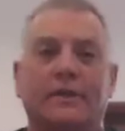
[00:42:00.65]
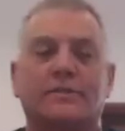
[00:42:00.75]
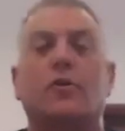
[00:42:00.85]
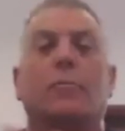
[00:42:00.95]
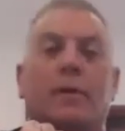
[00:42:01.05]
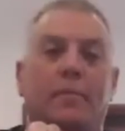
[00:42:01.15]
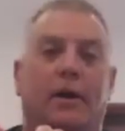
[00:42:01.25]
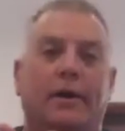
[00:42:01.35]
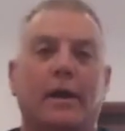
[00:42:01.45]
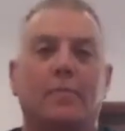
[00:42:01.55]
grew up in
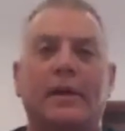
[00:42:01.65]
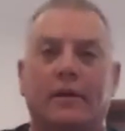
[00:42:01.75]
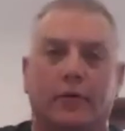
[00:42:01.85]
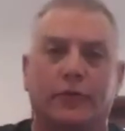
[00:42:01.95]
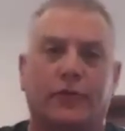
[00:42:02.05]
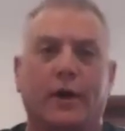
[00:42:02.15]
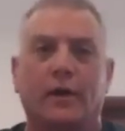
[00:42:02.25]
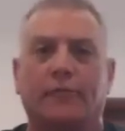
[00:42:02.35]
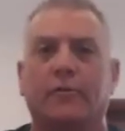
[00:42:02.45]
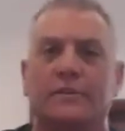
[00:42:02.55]
America, been in Australia
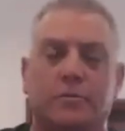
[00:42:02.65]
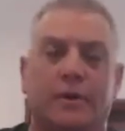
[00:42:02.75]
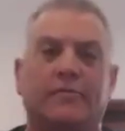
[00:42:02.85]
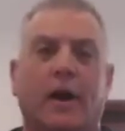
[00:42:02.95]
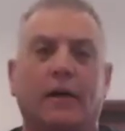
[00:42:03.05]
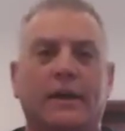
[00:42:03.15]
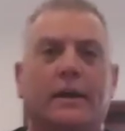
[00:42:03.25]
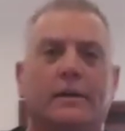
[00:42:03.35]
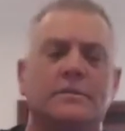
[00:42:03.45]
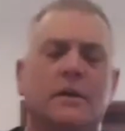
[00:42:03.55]
for over 25
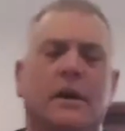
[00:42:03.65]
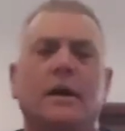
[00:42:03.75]
years.